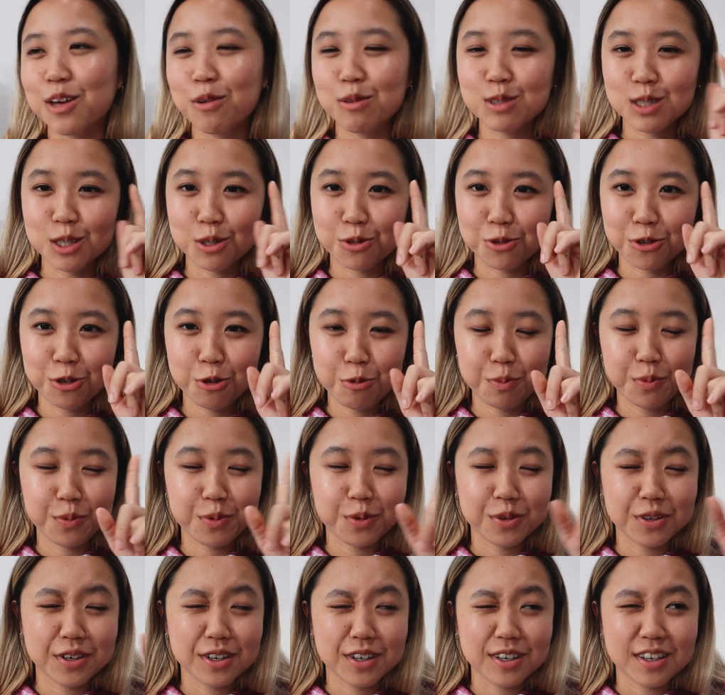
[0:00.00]
There was a group
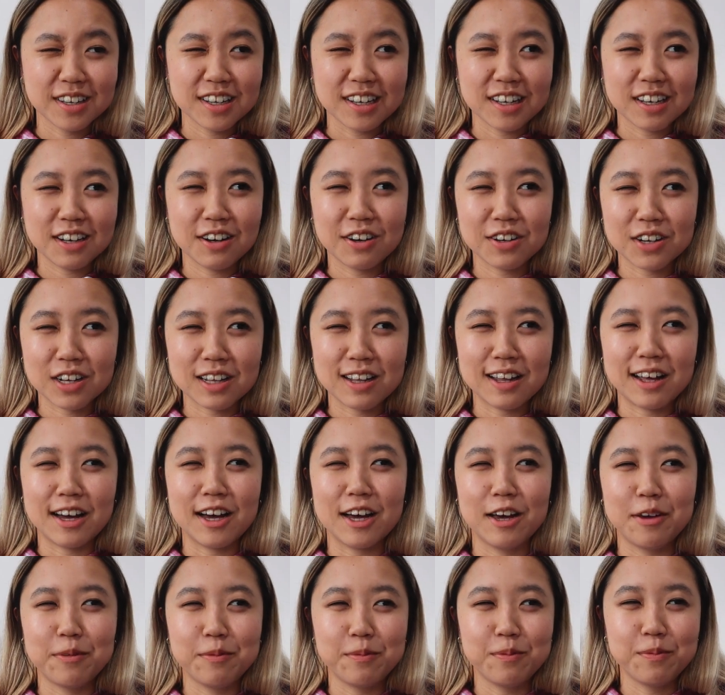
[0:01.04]
on a
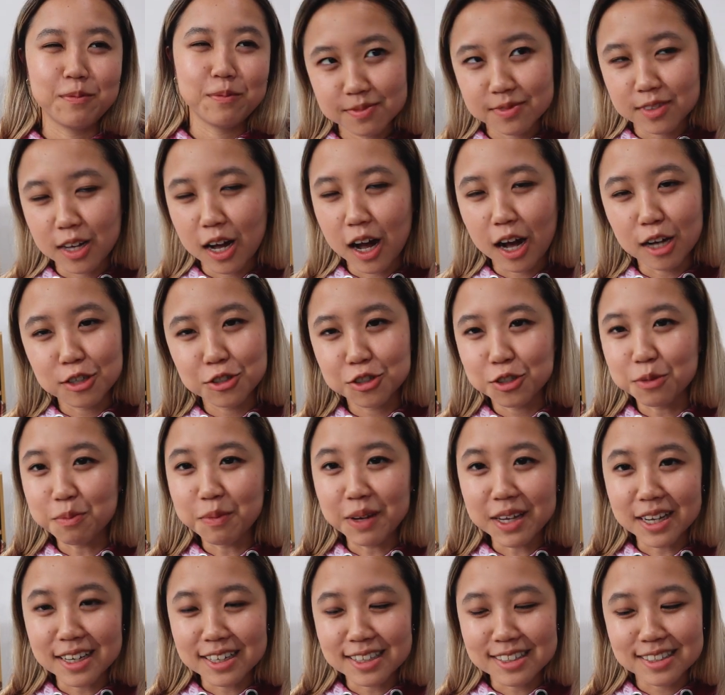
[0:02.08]
climb 100
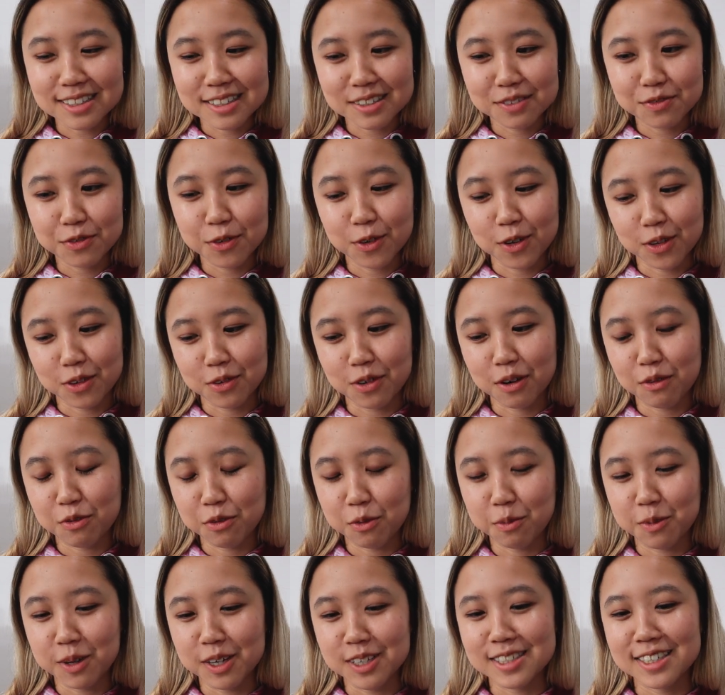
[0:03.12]
meters further up
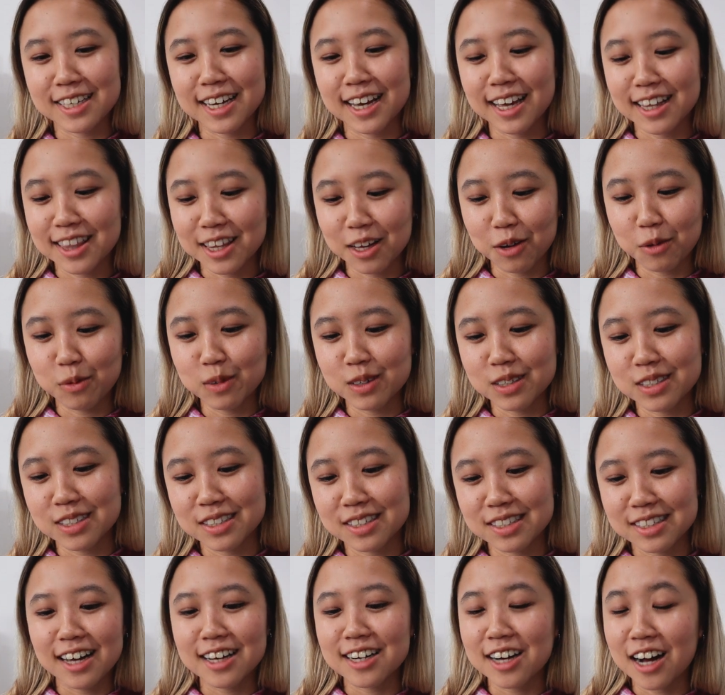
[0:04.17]
from us, and there
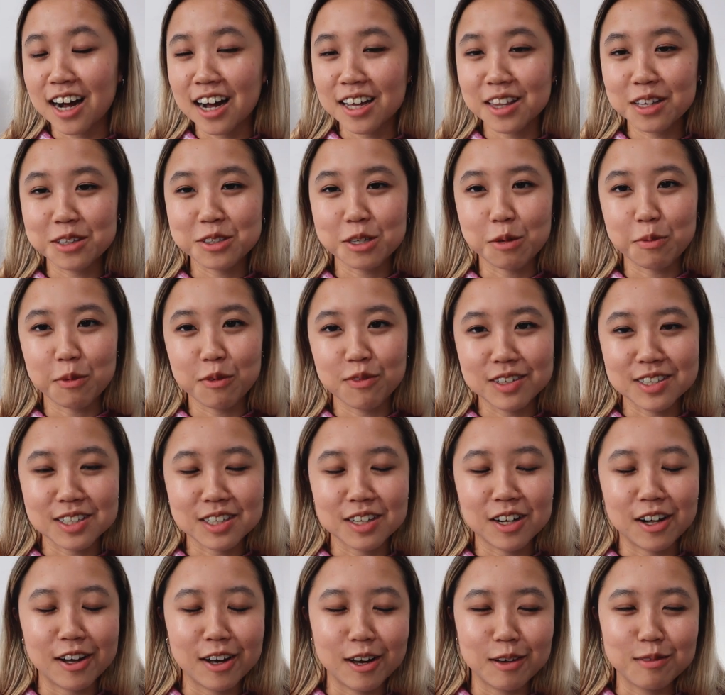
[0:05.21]
was a guy at the top of his
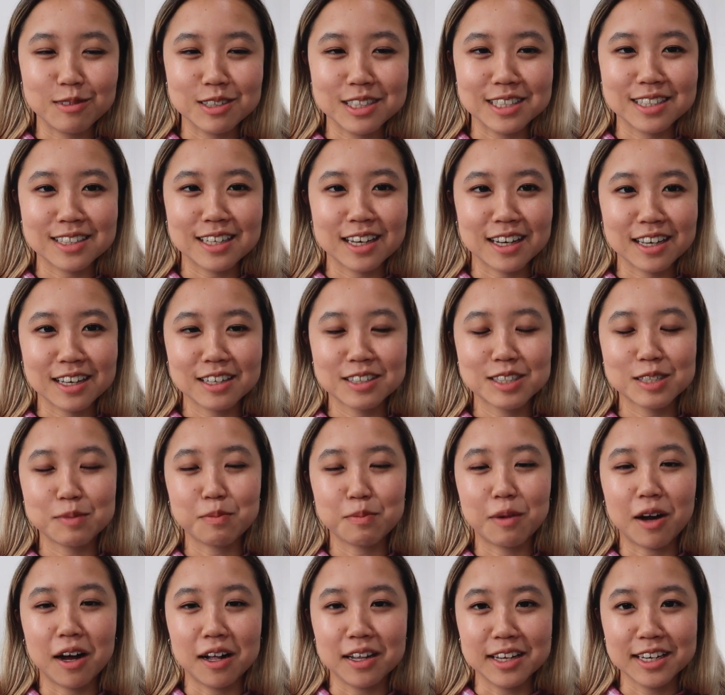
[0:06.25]
climb just like
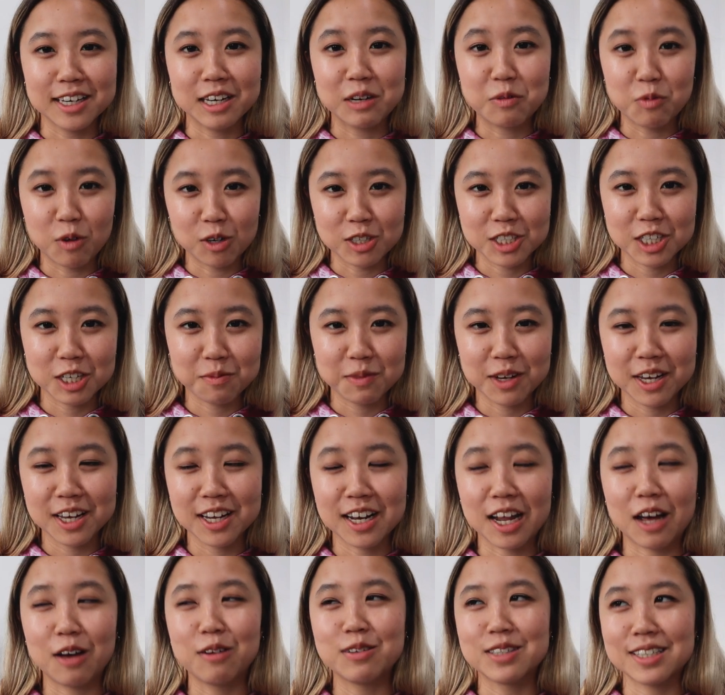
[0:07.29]
smiling and watching me,
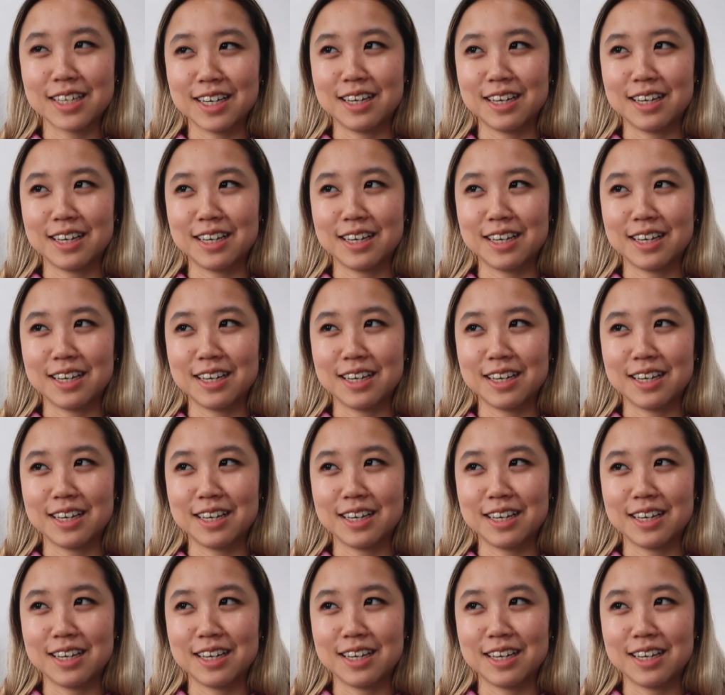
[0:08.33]
and I was